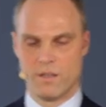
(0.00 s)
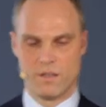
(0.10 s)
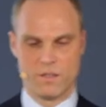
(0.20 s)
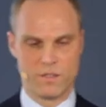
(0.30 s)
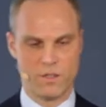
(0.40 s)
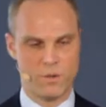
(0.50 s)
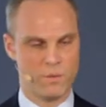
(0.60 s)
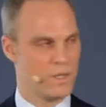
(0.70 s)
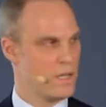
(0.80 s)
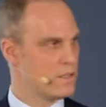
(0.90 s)
So
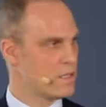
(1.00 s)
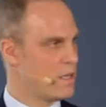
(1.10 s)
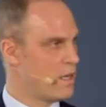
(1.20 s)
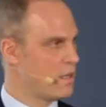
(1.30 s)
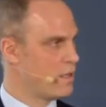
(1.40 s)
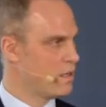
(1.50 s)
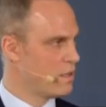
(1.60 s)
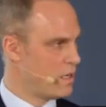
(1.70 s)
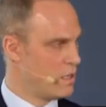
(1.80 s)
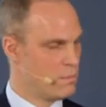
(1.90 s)
with that slide,
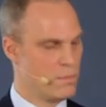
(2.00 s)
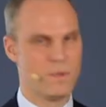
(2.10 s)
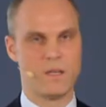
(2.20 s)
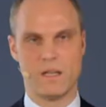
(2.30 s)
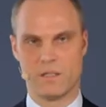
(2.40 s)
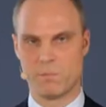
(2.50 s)
I'm handing